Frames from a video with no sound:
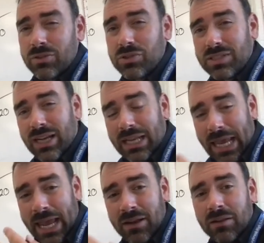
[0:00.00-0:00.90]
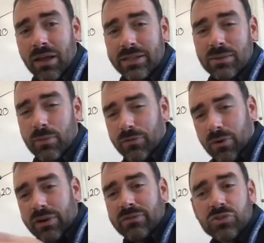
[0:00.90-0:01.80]
just kind of analyze it
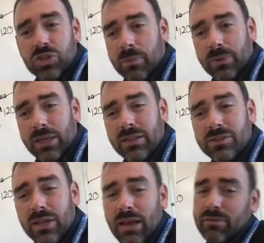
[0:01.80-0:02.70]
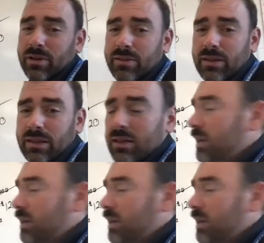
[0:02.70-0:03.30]
before I even jump into everything.